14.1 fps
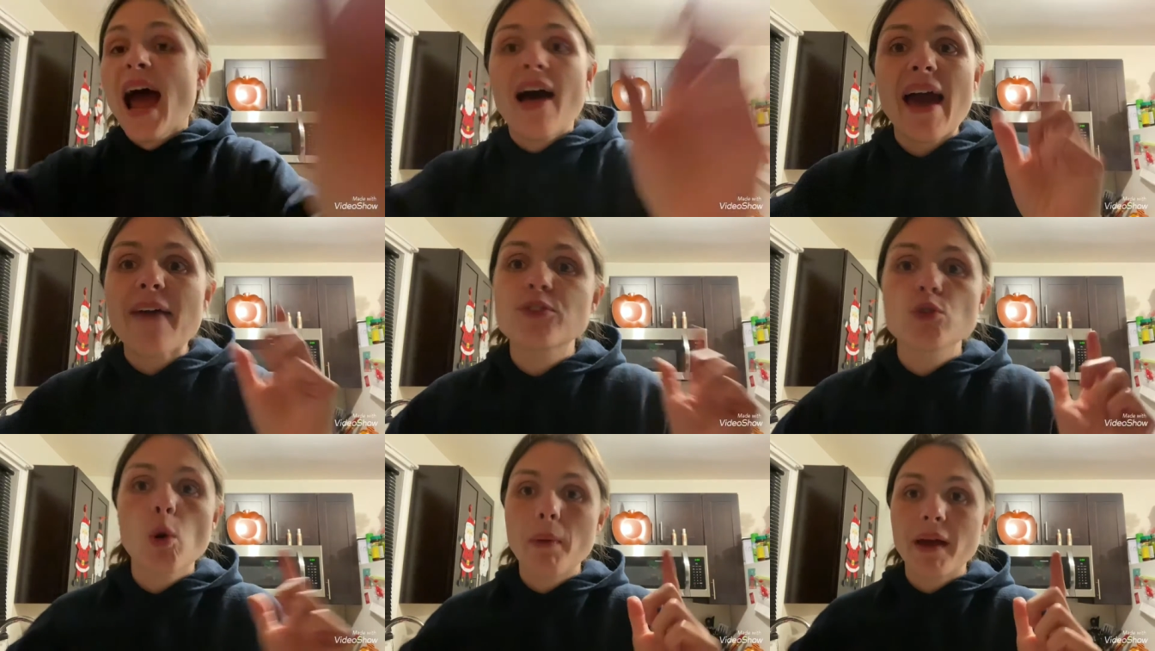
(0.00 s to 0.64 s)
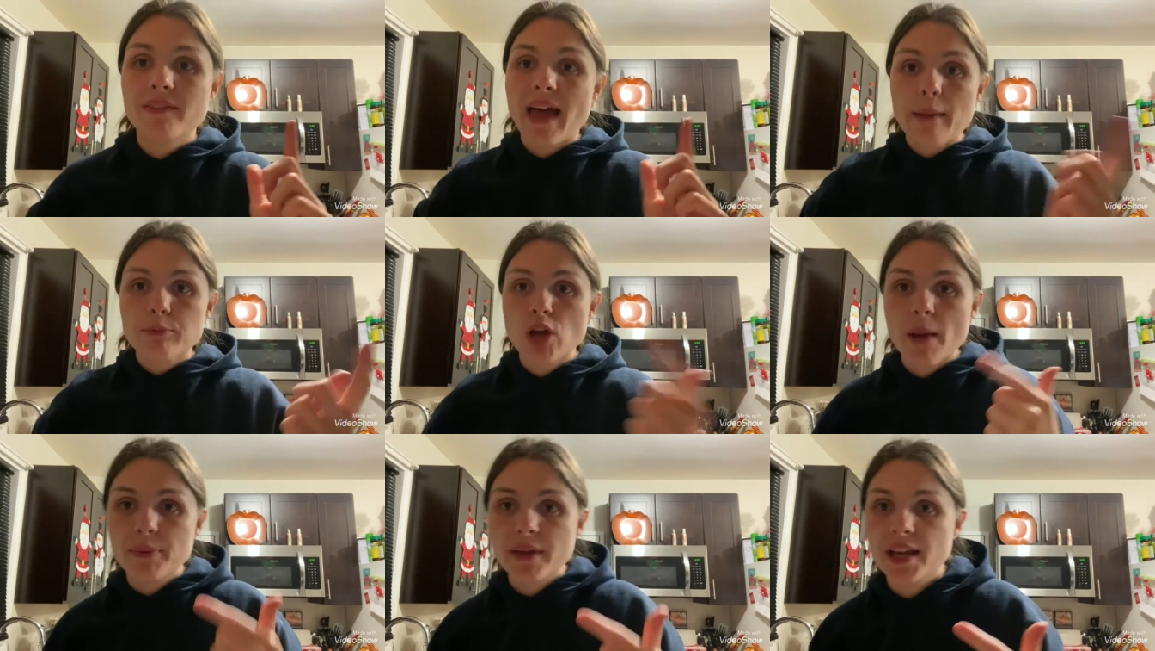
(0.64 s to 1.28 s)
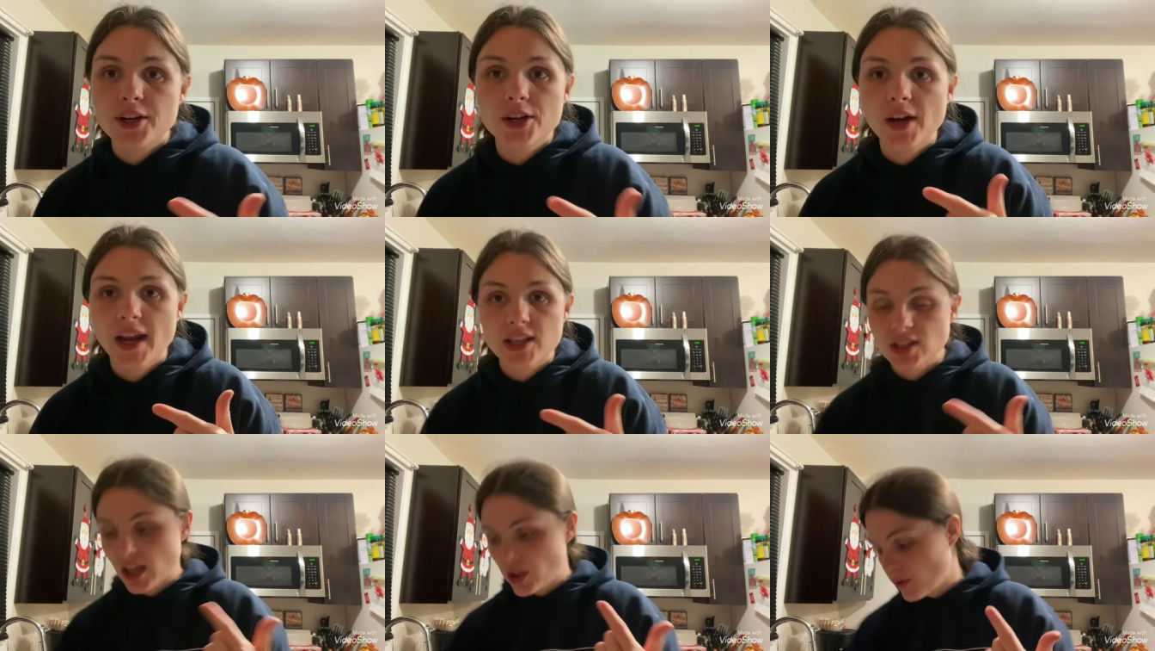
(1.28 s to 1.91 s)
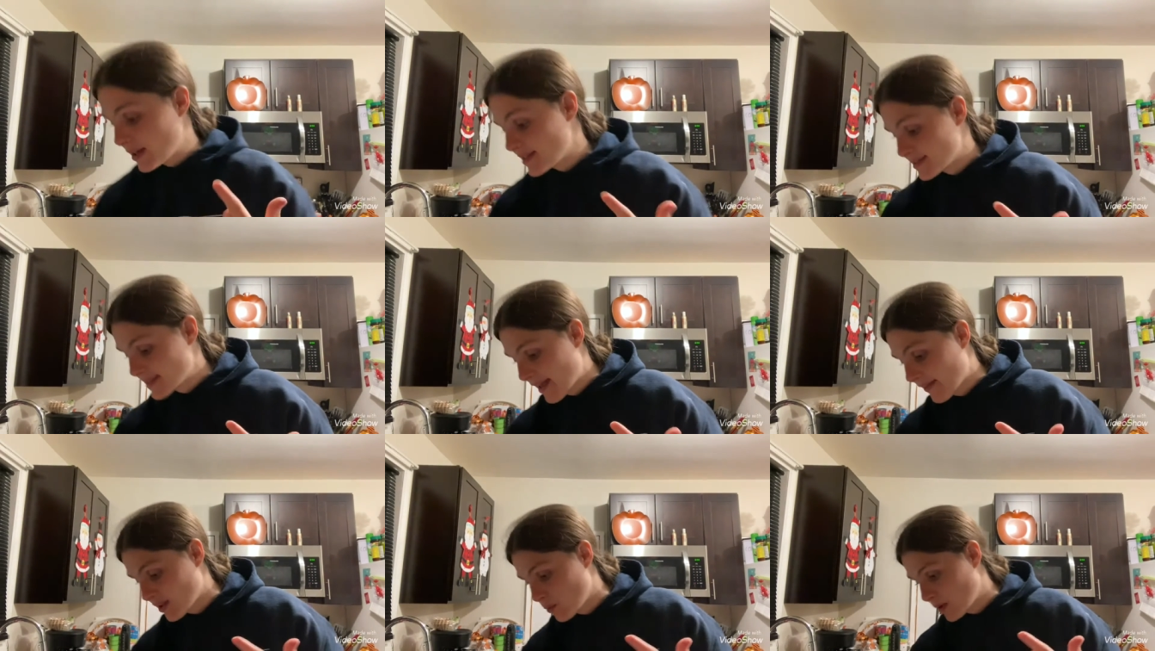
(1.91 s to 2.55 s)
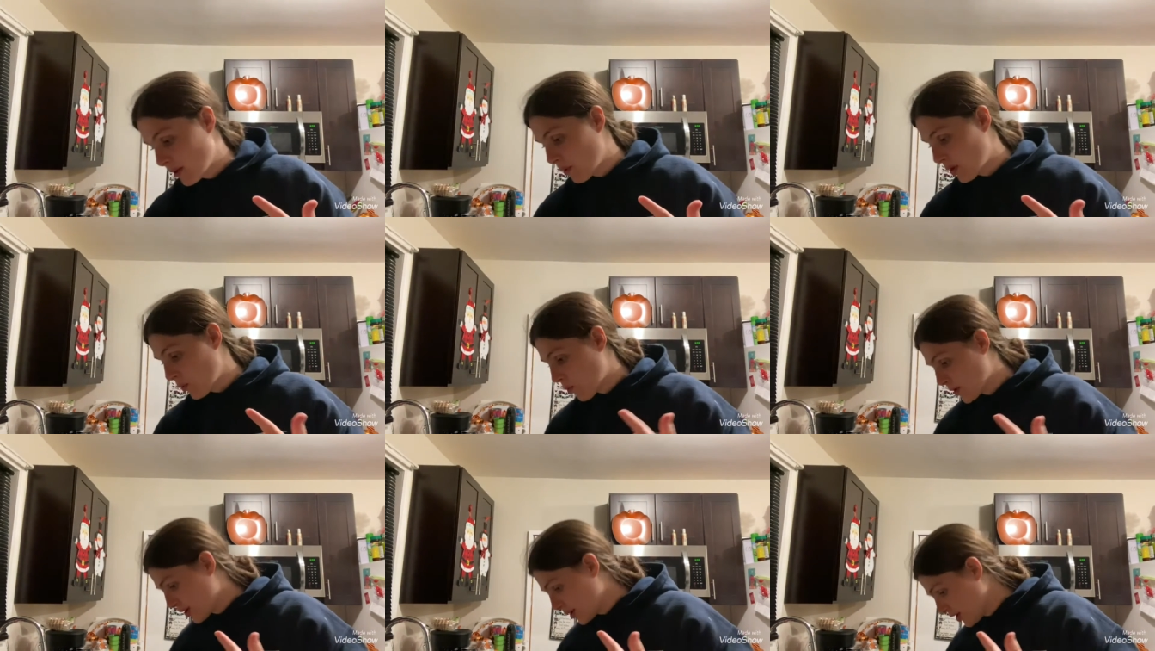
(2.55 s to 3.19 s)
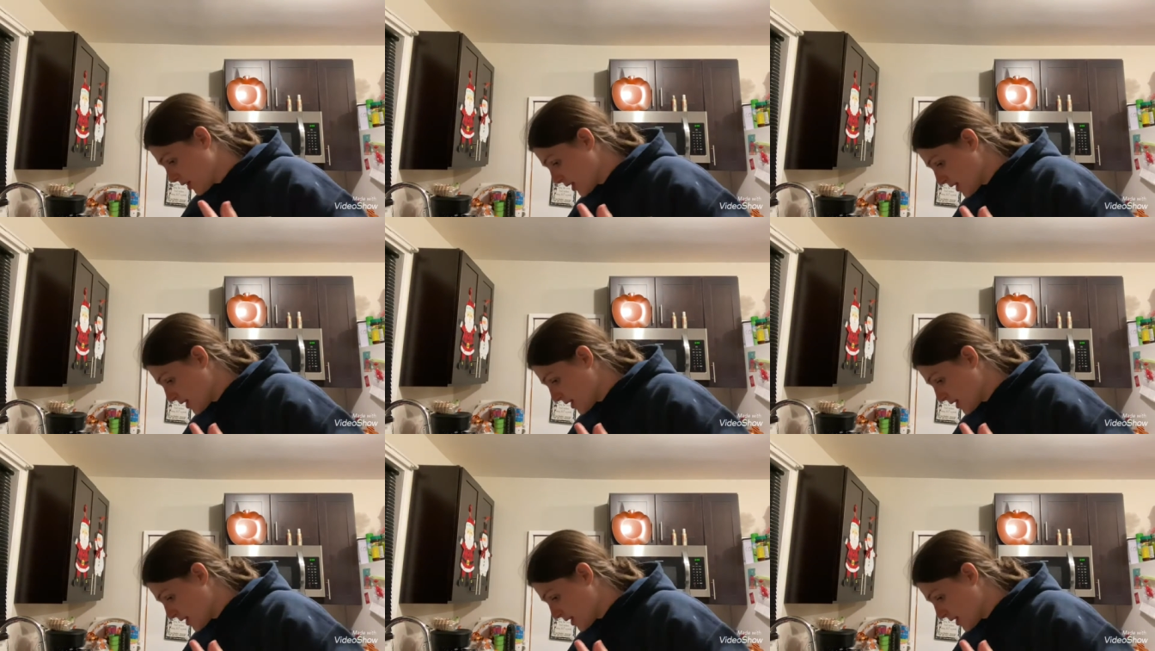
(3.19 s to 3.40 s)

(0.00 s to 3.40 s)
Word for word: I'll have to go on my laptop later and tell you guys exactly what I want to order.